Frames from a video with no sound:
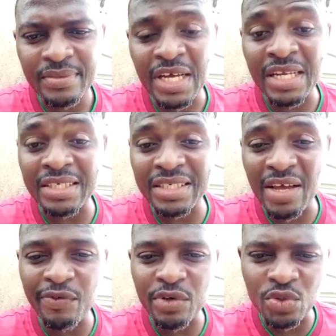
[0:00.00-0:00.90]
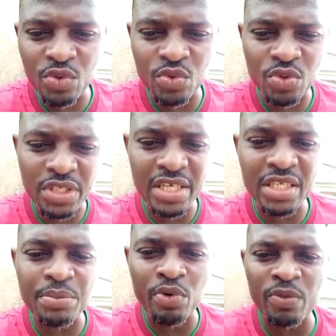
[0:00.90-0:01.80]
And it's time for the youth to take
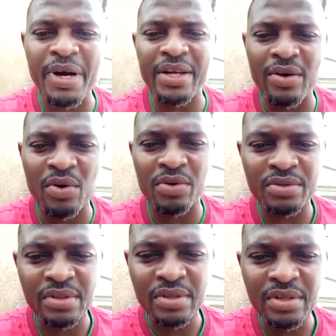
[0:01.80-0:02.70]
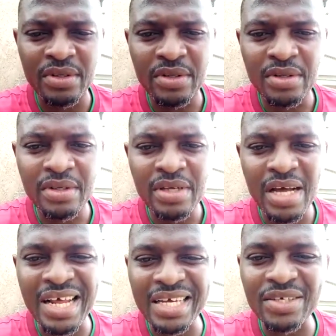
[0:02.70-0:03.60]
the bull by the horn.
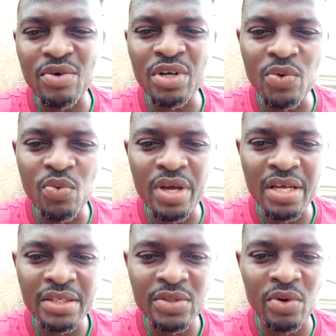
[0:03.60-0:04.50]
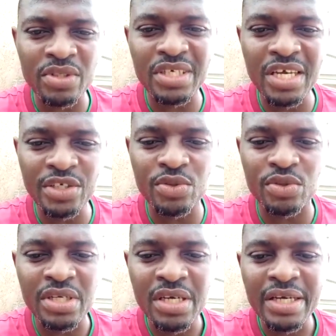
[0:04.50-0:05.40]
And that's the only way such
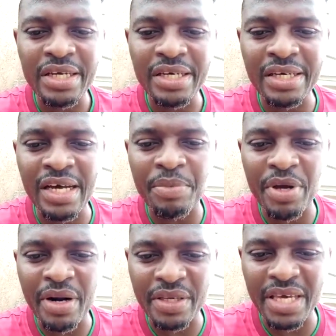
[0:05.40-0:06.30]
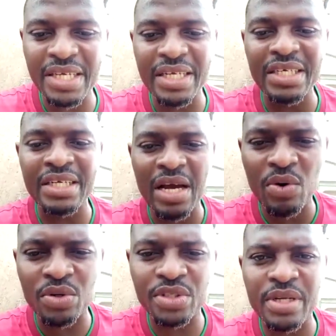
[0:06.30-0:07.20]
issues can be eradicated in our country,